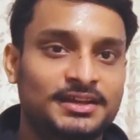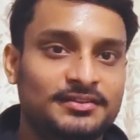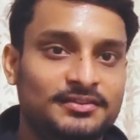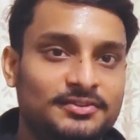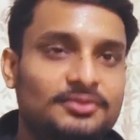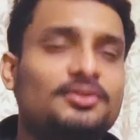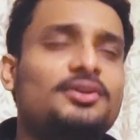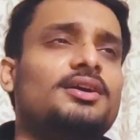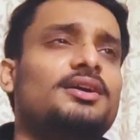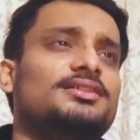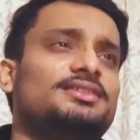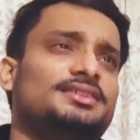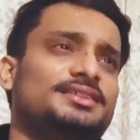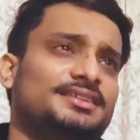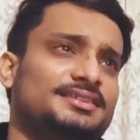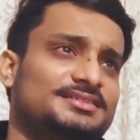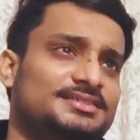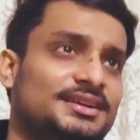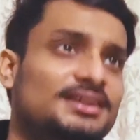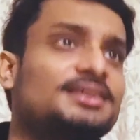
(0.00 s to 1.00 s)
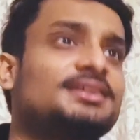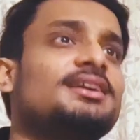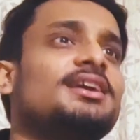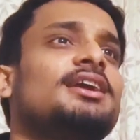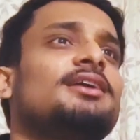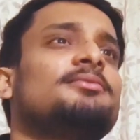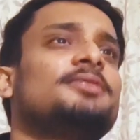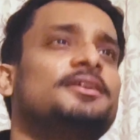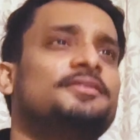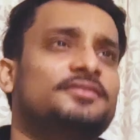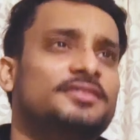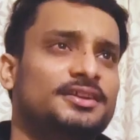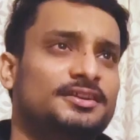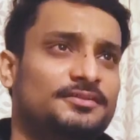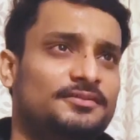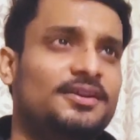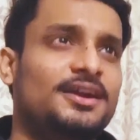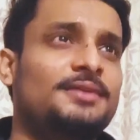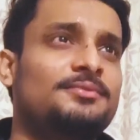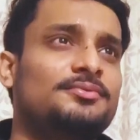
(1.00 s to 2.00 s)
So uh, the result came after
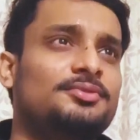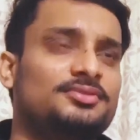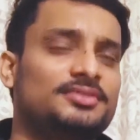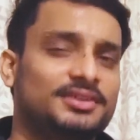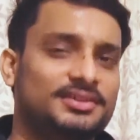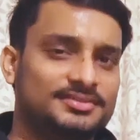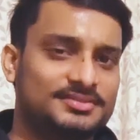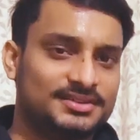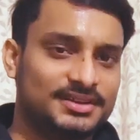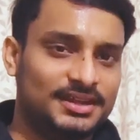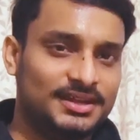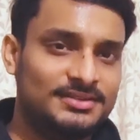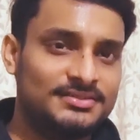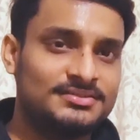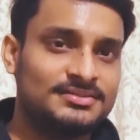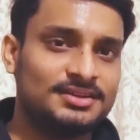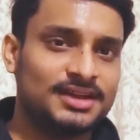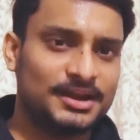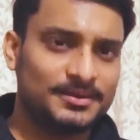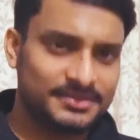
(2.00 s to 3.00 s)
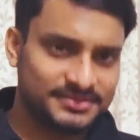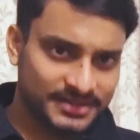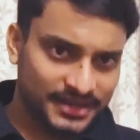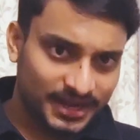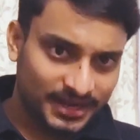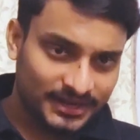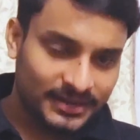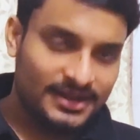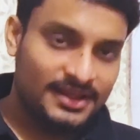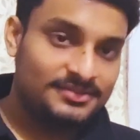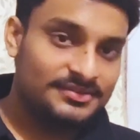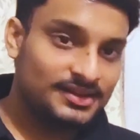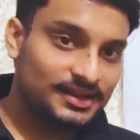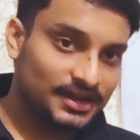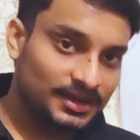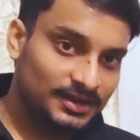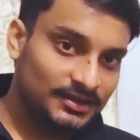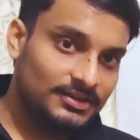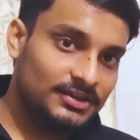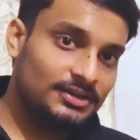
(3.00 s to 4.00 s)
five to six days. I was selected as an
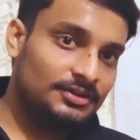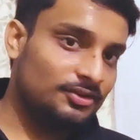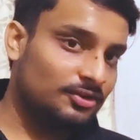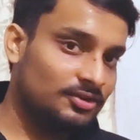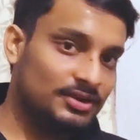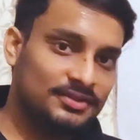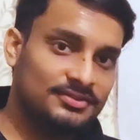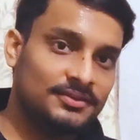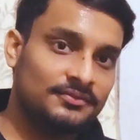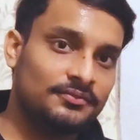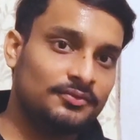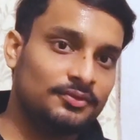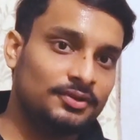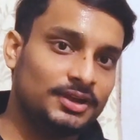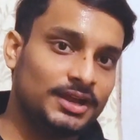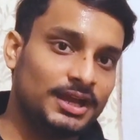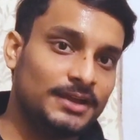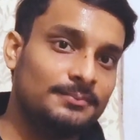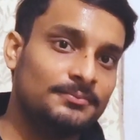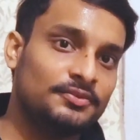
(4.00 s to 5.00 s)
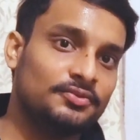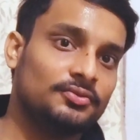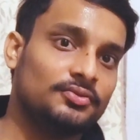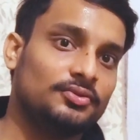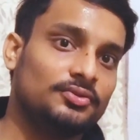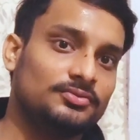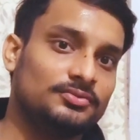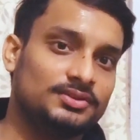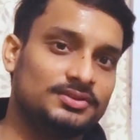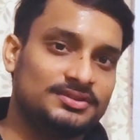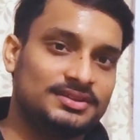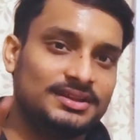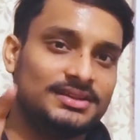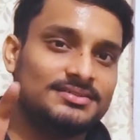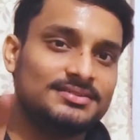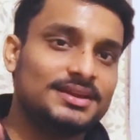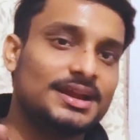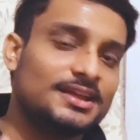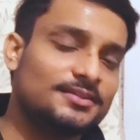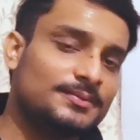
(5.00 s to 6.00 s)
intern, not as a full time. So
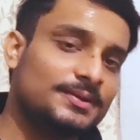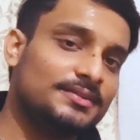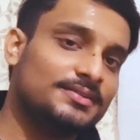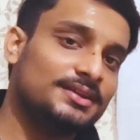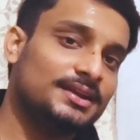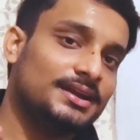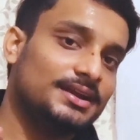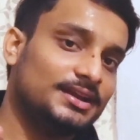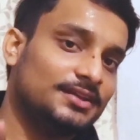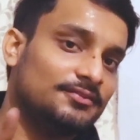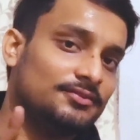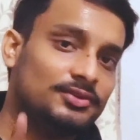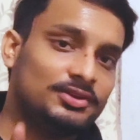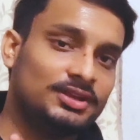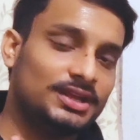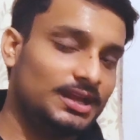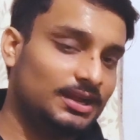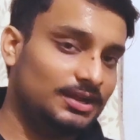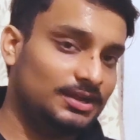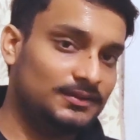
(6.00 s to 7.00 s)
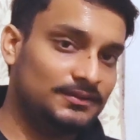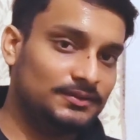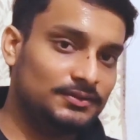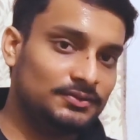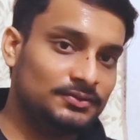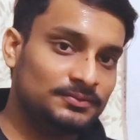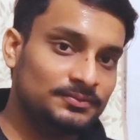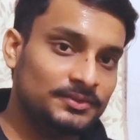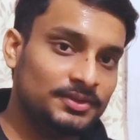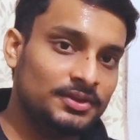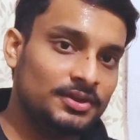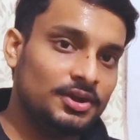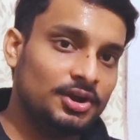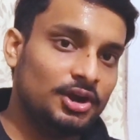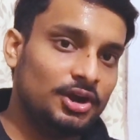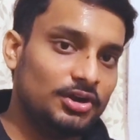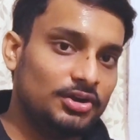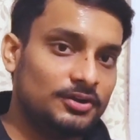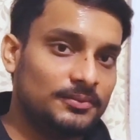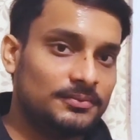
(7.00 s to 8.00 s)
six guys were selected for the interview.
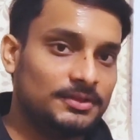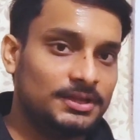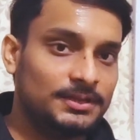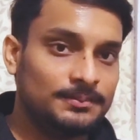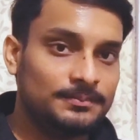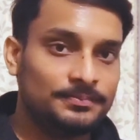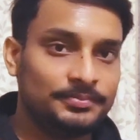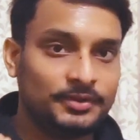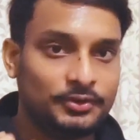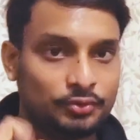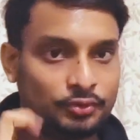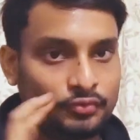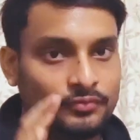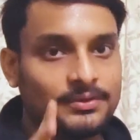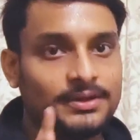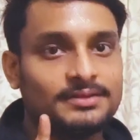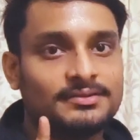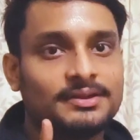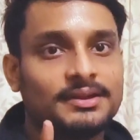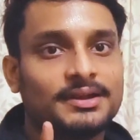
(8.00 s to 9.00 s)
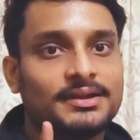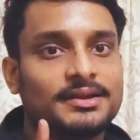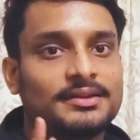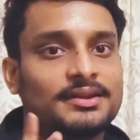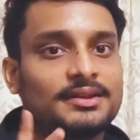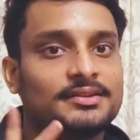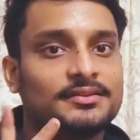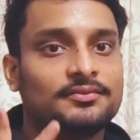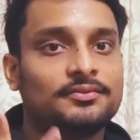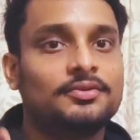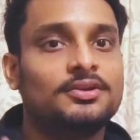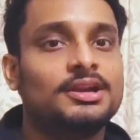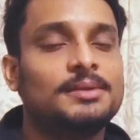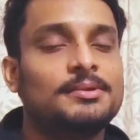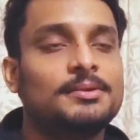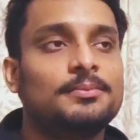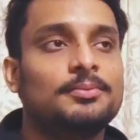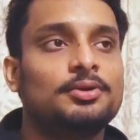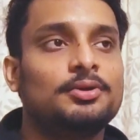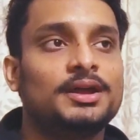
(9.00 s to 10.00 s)
Out of them, two were selected as a full
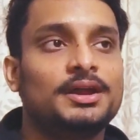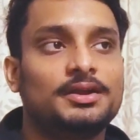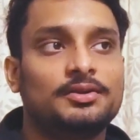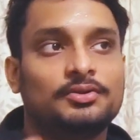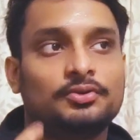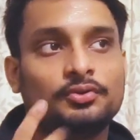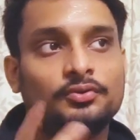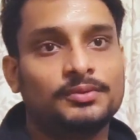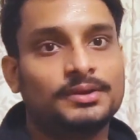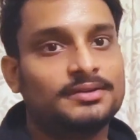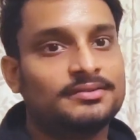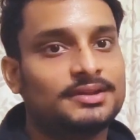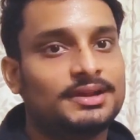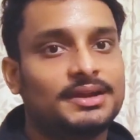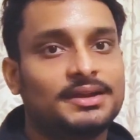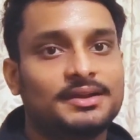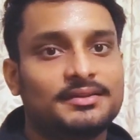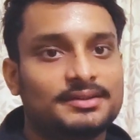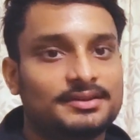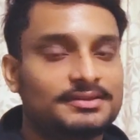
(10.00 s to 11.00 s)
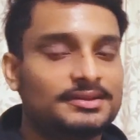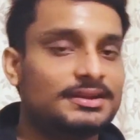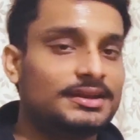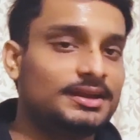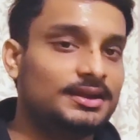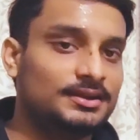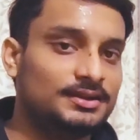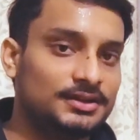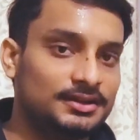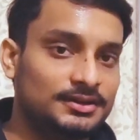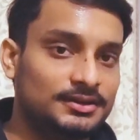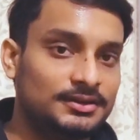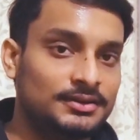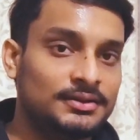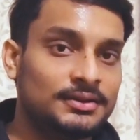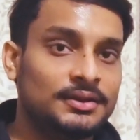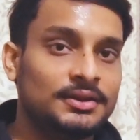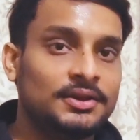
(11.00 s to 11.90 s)
time employee and two were selected as an intern.